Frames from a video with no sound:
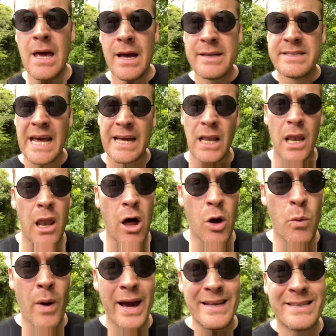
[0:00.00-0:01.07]
Take a
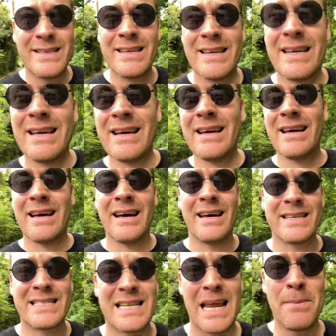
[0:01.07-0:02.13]
lightweight
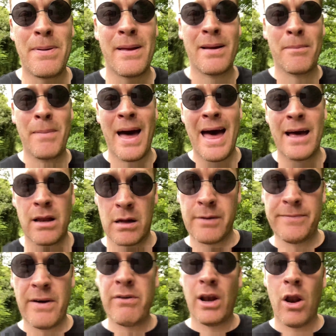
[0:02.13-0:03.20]
sleeping bag, like a
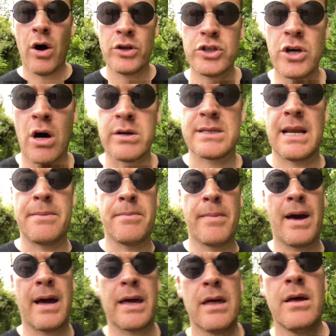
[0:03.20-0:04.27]
very light tog sleeping
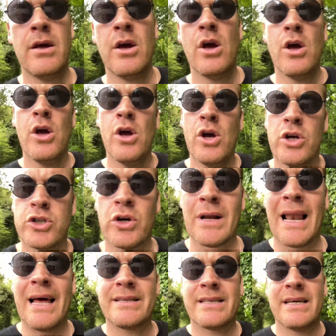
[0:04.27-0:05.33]
bag.
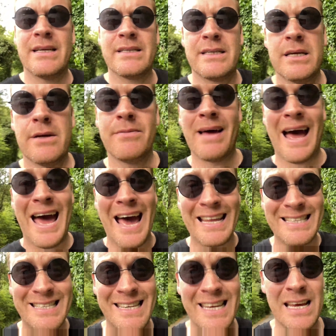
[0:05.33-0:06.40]
Sunglasses, a
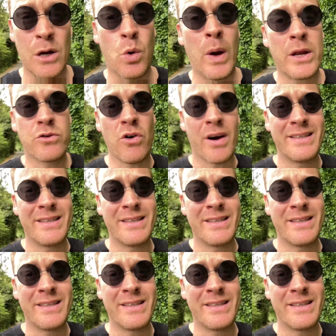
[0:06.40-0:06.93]
hat, a quick dry